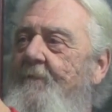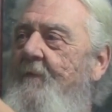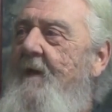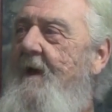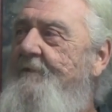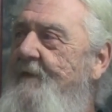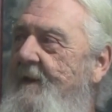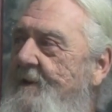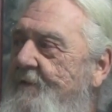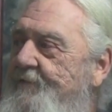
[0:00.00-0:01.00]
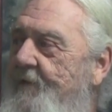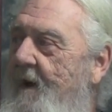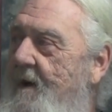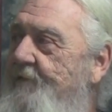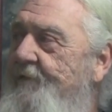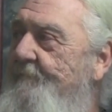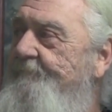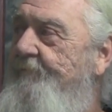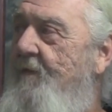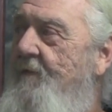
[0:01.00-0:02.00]
Guys, that looks awesome.
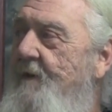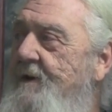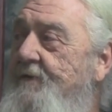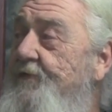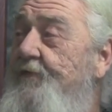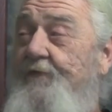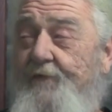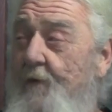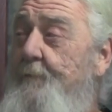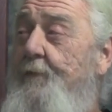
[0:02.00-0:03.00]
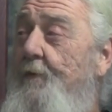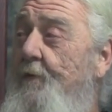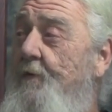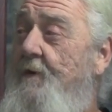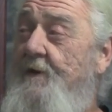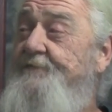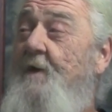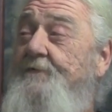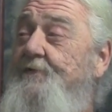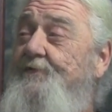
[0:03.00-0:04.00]
That is super, that's
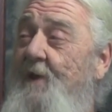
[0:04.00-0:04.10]
not just